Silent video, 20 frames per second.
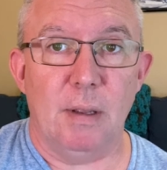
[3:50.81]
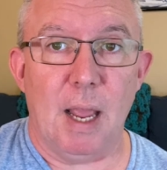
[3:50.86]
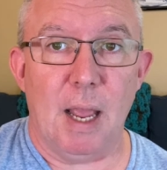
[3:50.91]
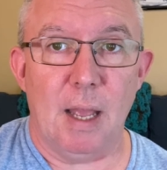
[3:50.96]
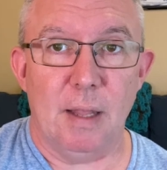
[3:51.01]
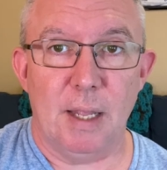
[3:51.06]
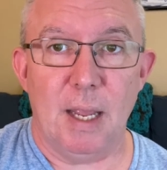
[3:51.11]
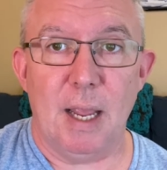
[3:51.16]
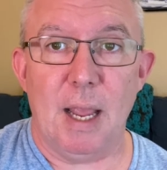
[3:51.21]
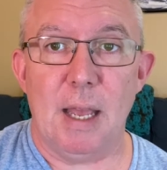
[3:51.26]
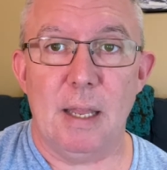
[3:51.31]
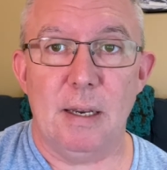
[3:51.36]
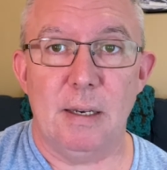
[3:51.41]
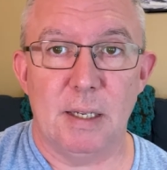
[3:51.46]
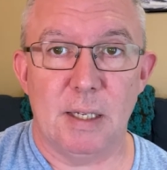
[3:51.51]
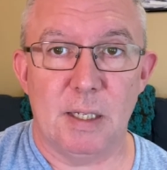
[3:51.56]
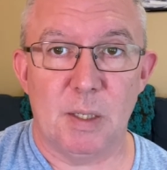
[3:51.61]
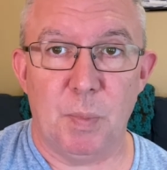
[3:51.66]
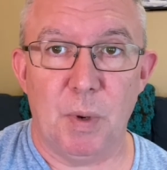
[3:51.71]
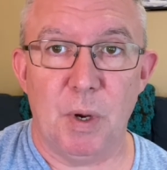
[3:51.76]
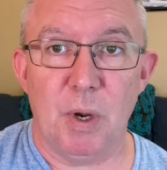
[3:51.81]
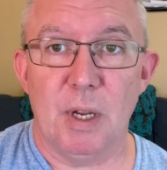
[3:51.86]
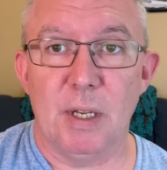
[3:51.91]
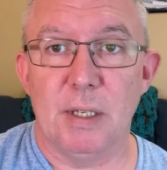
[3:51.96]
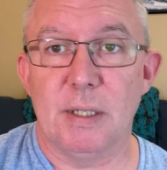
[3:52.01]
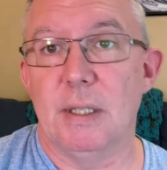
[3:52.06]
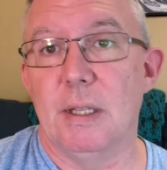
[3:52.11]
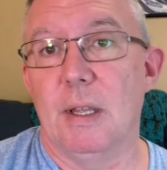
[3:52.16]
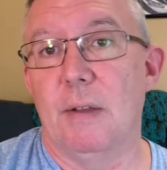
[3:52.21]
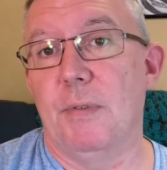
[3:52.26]
And they had an
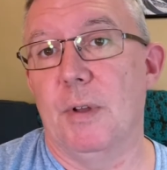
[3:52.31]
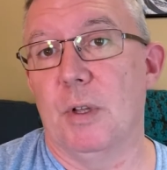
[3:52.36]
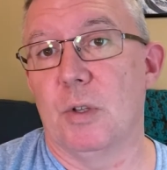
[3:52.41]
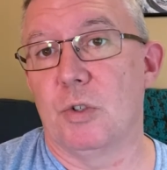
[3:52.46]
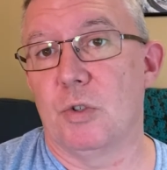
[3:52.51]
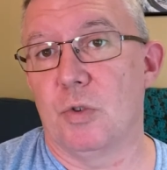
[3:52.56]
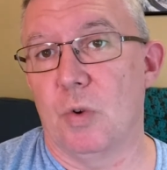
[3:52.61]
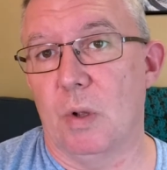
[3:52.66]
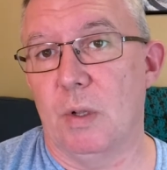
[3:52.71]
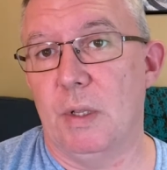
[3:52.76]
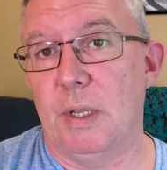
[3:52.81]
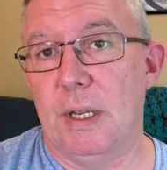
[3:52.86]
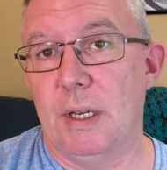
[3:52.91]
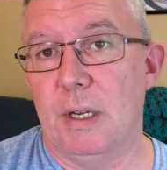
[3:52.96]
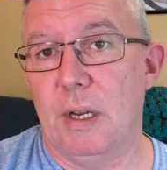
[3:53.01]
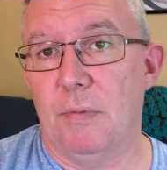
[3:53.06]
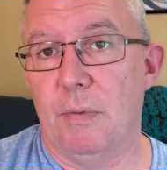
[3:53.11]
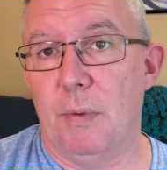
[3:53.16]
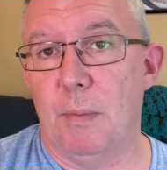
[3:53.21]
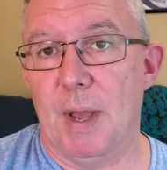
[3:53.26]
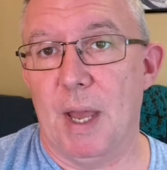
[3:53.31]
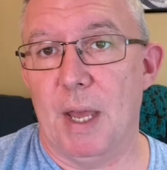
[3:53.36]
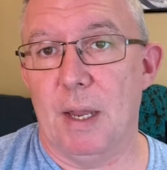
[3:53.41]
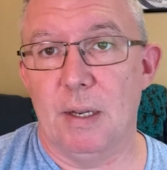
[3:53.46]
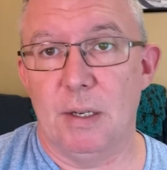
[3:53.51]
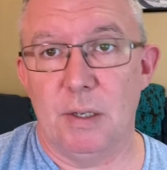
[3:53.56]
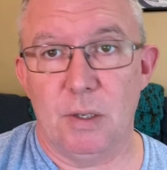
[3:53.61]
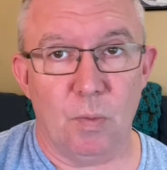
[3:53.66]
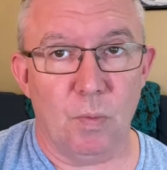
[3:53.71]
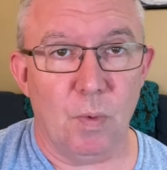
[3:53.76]
experience and they felt strongly enough about
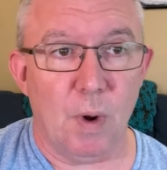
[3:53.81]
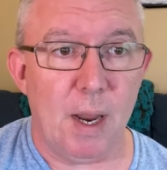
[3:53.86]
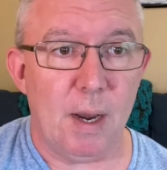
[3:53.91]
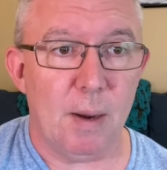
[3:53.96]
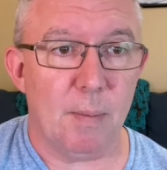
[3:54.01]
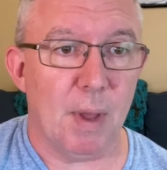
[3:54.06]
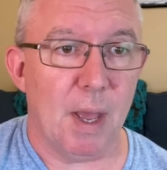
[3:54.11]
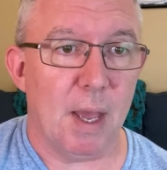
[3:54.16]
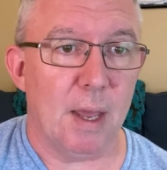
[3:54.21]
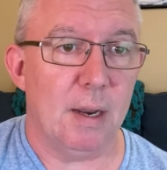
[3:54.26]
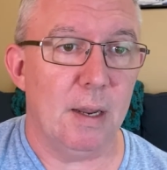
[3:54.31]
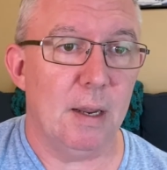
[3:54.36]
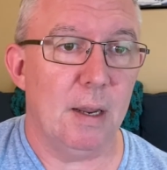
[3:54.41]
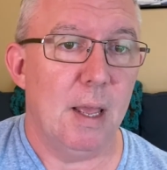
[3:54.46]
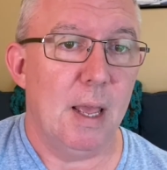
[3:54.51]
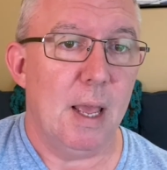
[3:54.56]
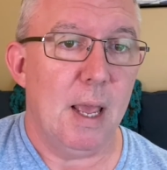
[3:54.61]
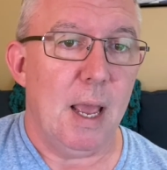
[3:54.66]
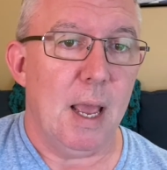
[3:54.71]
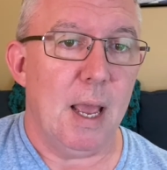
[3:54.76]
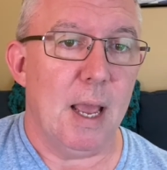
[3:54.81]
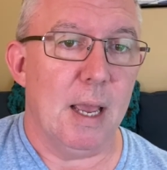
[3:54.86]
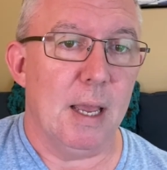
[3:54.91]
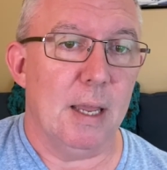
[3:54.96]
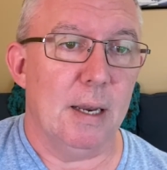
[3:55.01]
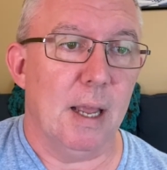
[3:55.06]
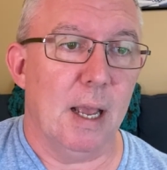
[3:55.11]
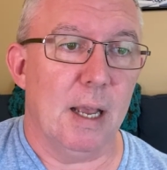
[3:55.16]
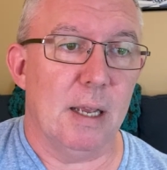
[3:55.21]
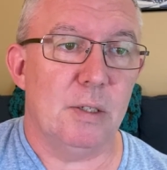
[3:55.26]
it to write about it.
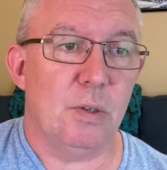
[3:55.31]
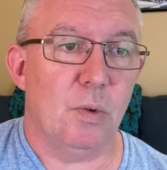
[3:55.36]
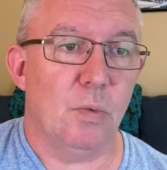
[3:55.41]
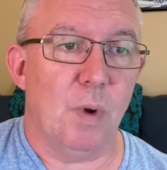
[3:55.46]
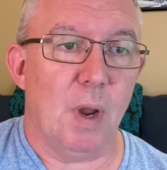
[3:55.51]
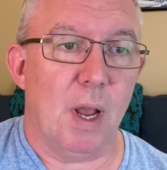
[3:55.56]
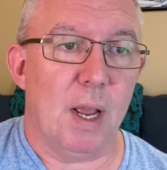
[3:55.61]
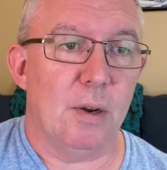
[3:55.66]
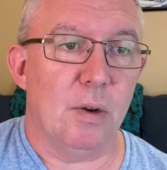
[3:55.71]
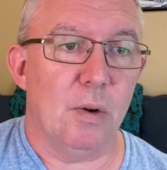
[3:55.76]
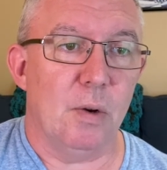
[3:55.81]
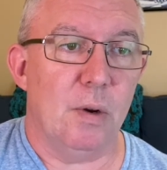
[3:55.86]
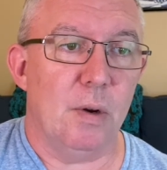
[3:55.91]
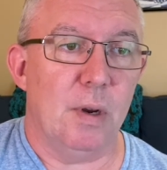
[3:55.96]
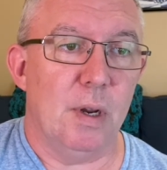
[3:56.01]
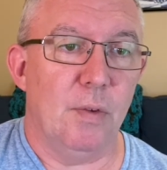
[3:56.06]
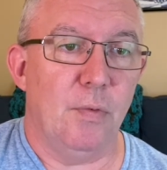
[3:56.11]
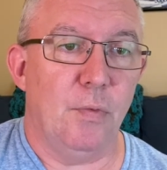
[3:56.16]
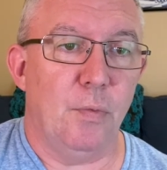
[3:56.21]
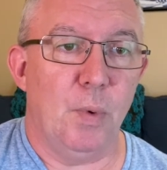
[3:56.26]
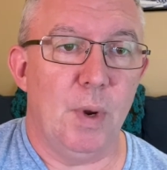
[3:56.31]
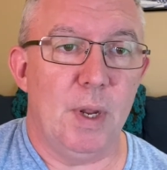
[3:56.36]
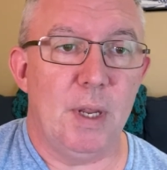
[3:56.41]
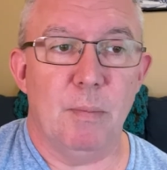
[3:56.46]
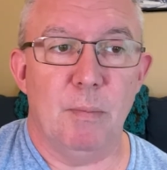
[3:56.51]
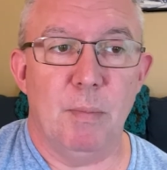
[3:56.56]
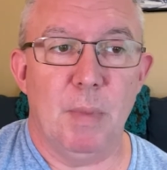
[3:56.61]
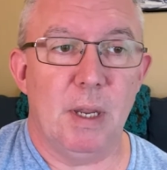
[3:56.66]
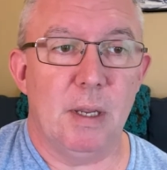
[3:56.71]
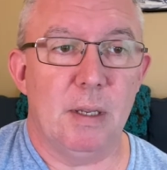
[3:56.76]
And as a writer, if we
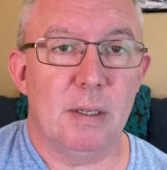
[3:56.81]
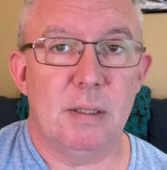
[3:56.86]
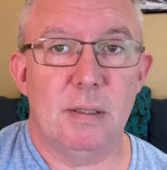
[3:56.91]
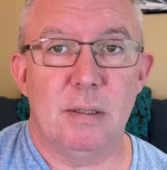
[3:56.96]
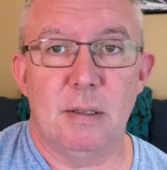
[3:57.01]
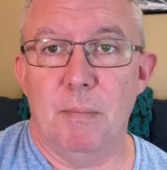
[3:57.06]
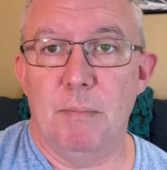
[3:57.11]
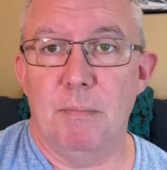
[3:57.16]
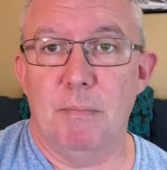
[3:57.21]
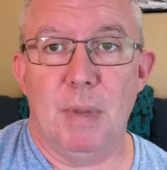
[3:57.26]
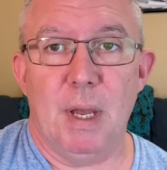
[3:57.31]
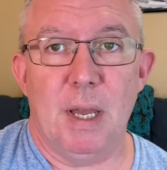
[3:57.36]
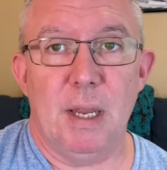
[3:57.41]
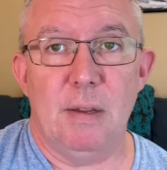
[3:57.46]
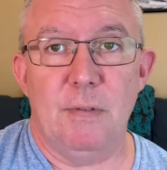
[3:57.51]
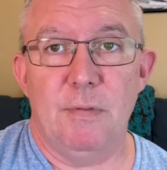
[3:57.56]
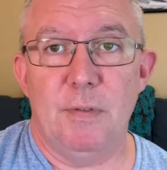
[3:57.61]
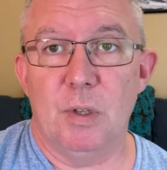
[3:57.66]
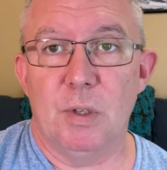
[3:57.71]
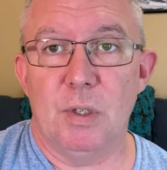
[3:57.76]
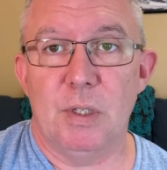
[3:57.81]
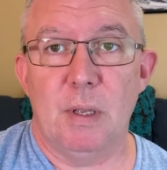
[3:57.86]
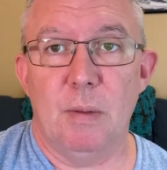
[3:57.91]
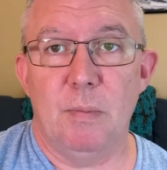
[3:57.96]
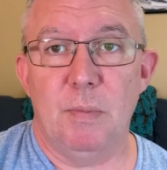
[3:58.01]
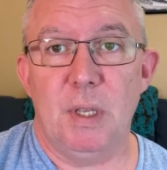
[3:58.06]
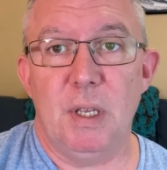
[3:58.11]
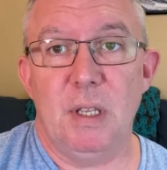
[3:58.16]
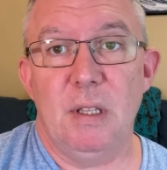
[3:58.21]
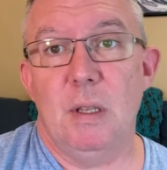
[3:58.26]
can make somebody feel
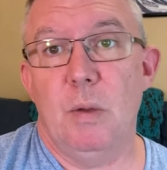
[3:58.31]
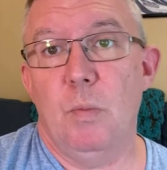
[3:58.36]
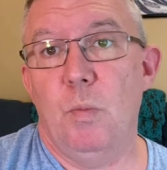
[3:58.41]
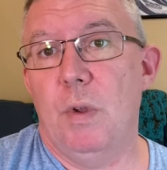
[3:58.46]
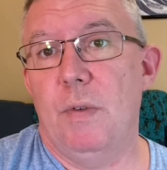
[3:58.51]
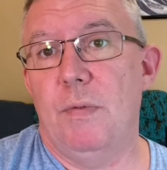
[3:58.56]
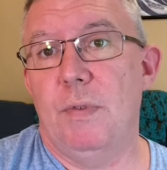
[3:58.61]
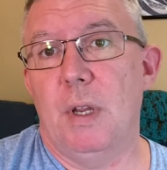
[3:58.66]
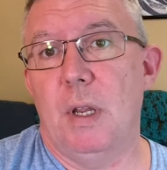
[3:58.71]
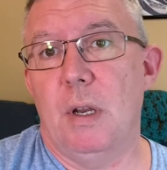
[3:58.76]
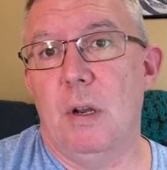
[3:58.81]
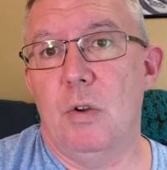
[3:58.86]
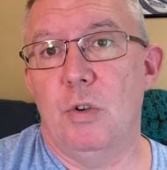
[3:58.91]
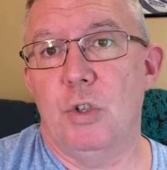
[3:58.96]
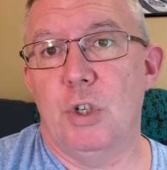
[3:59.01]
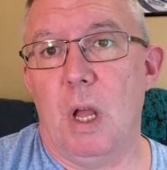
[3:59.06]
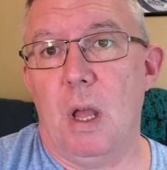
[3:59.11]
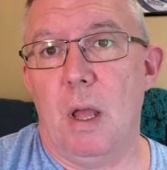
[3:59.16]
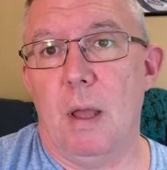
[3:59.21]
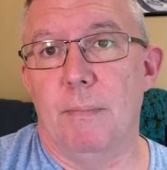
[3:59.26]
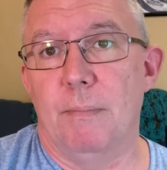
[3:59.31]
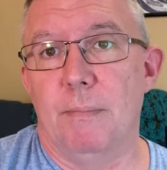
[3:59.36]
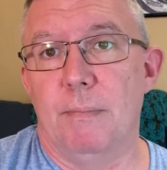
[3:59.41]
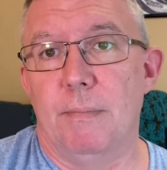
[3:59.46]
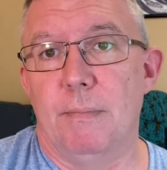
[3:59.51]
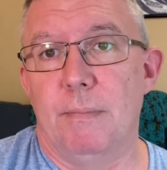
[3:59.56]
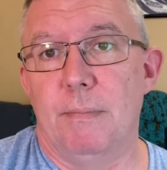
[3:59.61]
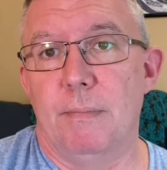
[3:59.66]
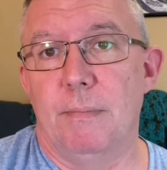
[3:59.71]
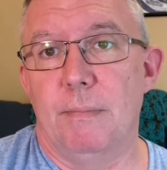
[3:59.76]
something, then we've done our job.
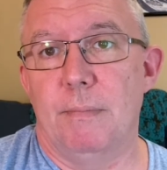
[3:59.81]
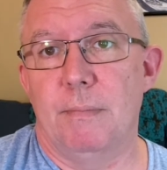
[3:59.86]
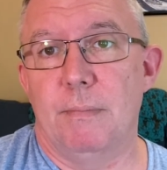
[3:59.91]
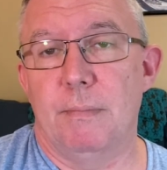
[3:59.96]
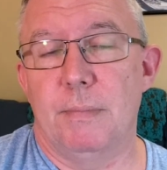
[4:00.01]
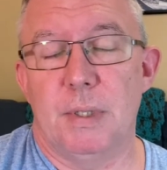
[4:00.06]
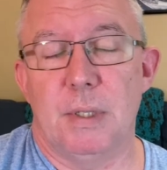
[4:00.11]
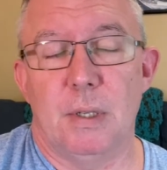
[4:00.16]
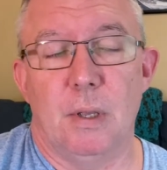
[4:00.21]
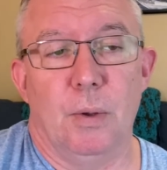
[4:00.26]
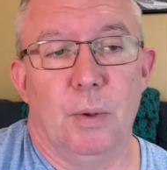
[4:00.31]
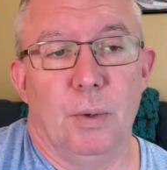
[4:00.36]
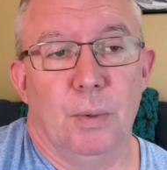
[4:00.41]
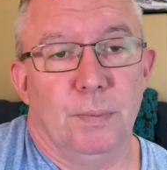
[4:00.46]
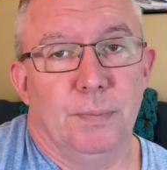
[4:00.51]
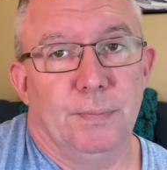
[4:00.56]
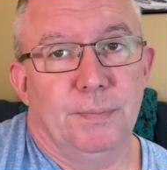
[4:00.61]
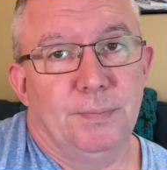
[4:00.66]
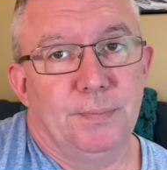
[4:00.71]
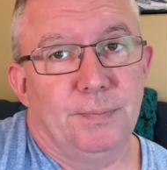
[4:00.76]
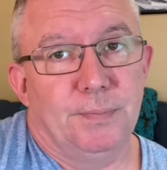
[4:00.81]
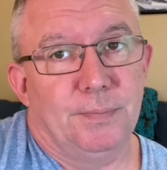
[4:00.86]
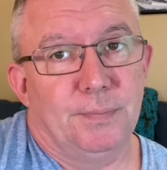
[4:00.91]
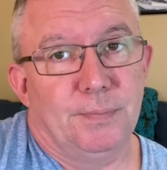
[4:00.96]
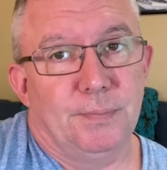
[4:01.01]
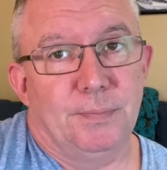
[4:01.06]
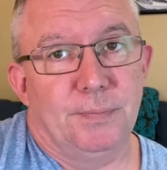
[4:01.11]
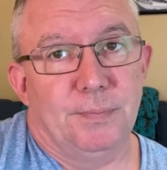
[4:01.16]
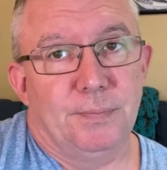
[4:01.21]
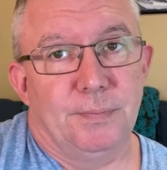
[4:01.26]
So
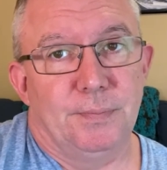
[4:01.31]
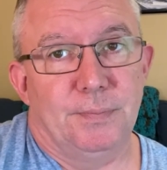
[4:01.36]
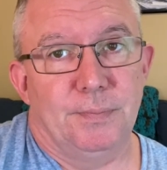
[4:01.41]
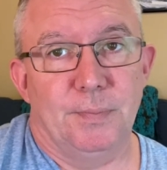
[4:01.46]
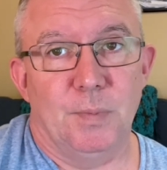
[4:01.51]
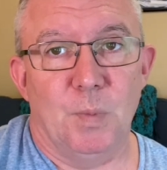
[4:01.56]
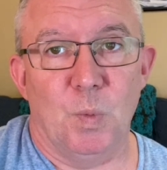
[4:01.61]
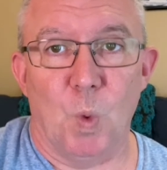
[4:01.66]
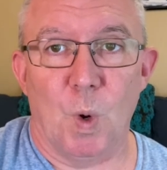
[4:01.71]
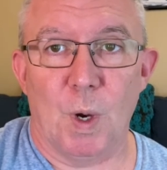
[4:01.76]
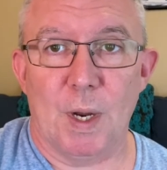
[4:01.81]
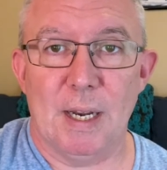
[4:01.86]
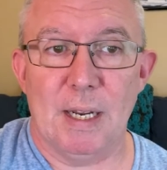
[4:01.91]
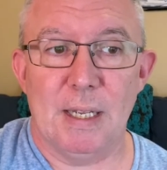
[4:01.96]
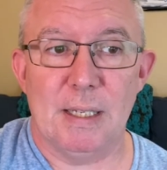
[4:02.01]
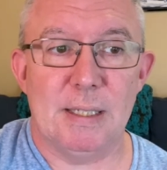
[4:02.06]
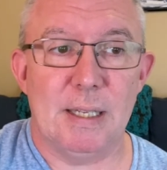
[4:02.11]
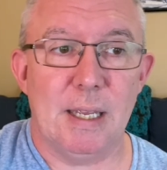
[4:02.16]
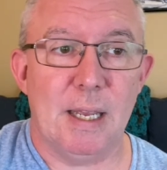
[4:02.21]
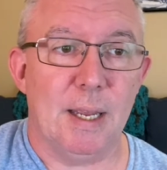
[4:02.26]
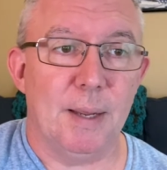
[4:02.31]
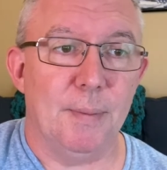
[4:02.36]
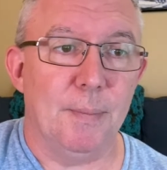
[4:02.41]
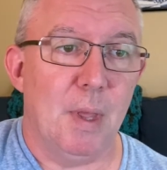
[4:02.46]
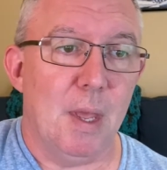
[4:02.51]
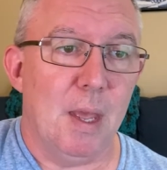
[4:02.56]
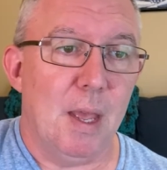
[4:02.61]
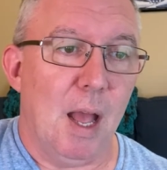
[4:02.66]
what can I say?